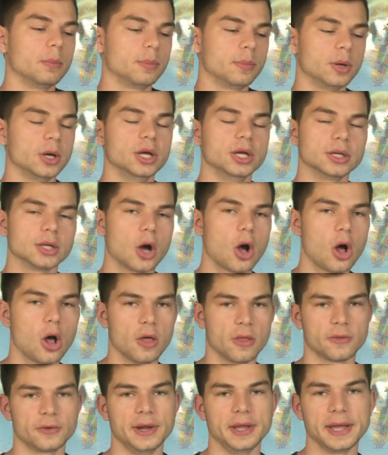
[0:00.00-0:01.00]
put
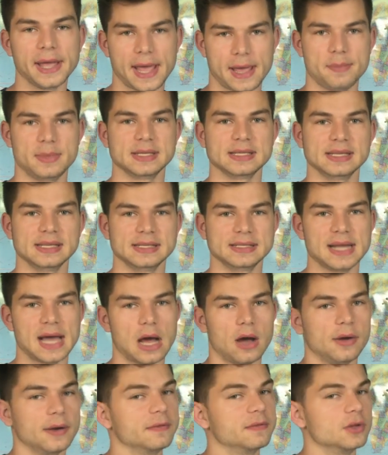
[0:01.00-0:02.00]
all three campuses
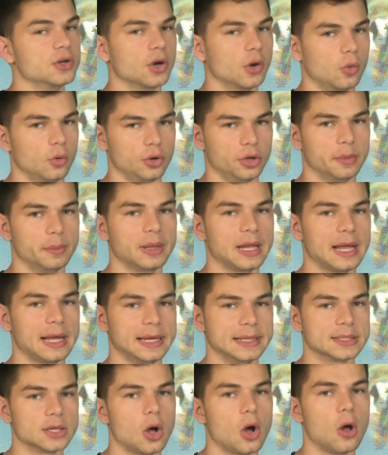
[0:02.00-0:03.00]
down if you don't want to
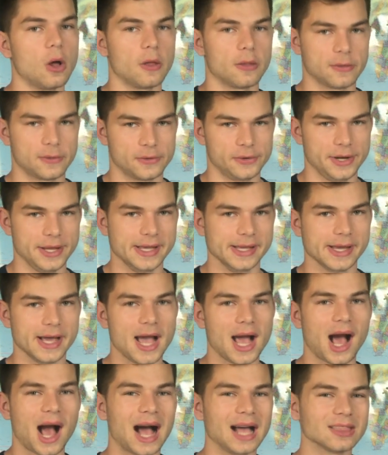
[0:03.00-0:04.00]
apply to all three.
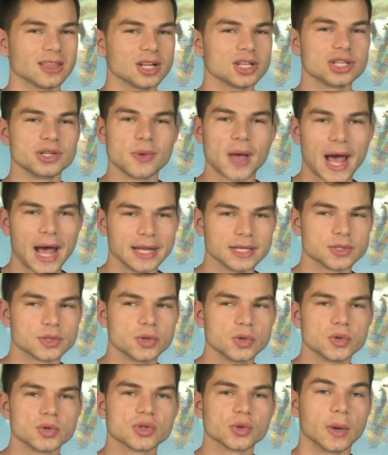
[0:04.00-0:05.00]
I thought you had
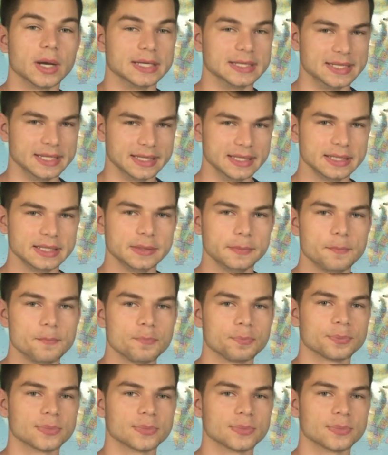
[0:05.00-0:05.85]
to, so I did it.